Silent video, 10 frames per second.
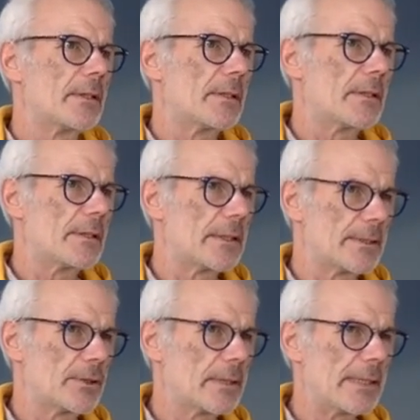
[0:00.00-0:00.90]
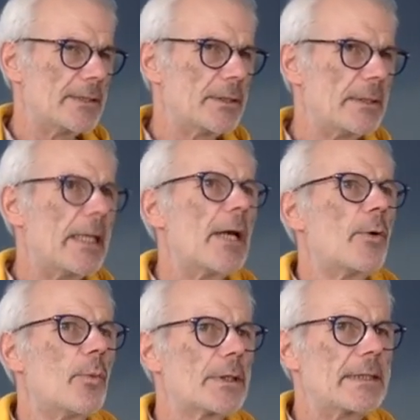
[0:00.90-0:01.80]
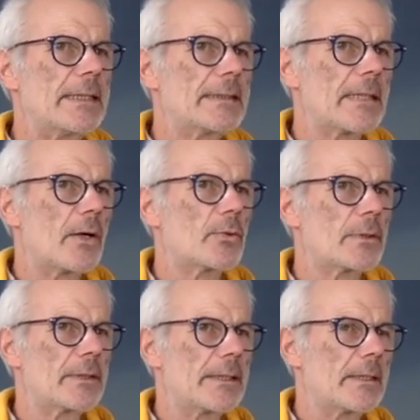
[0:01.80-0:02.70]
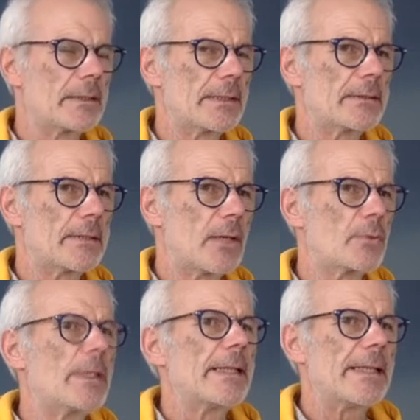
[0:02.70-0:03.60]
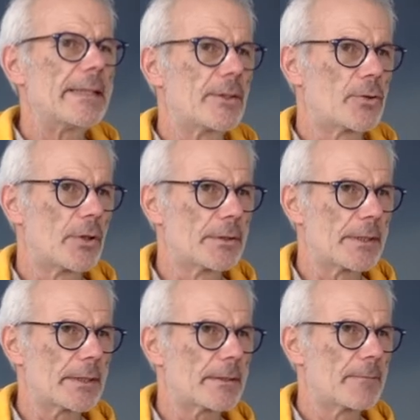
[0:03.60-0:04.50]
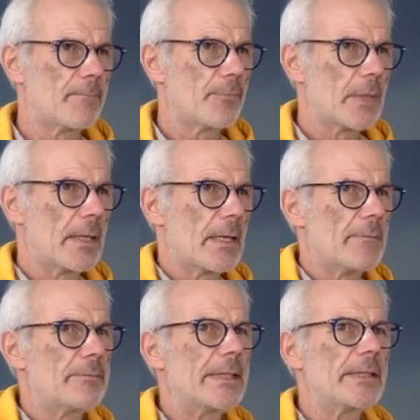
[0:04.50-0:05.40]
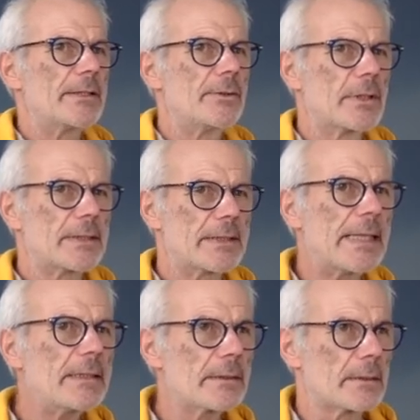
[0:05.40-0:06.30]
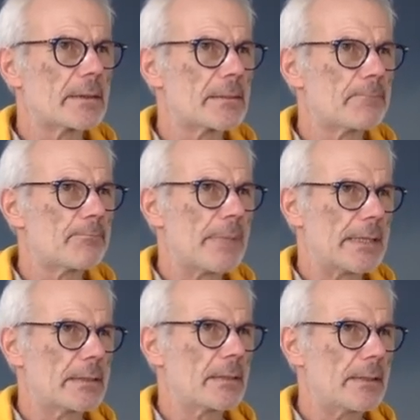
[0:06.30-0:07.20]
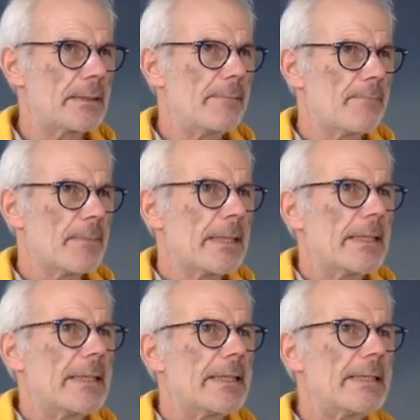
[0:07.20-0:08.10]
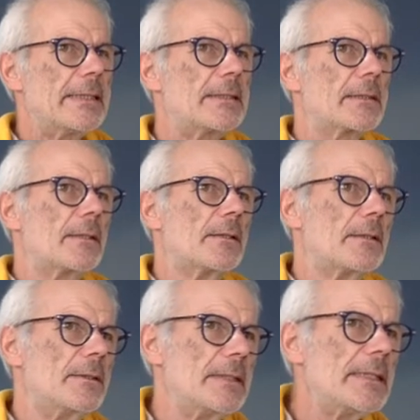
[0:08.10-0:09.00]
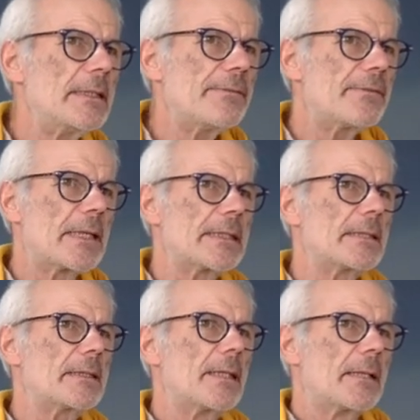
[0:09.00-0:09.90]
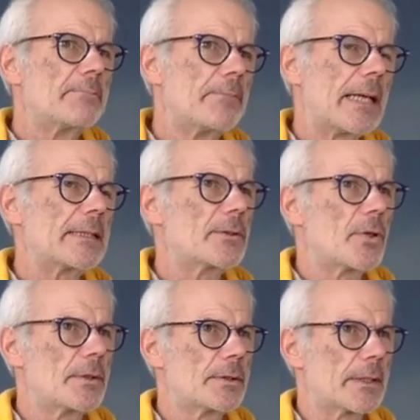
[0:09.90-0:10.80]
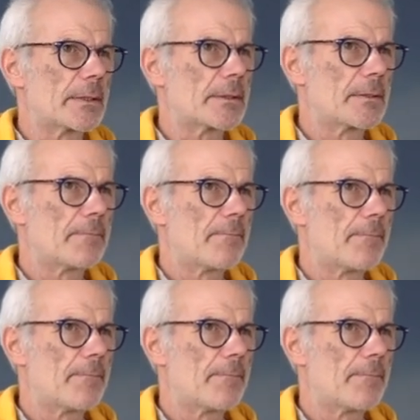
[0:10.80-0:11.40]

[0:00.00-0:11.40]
uh, legislation, what is down, written down in a contract. Meaning your status, basically, is redefined by a contract,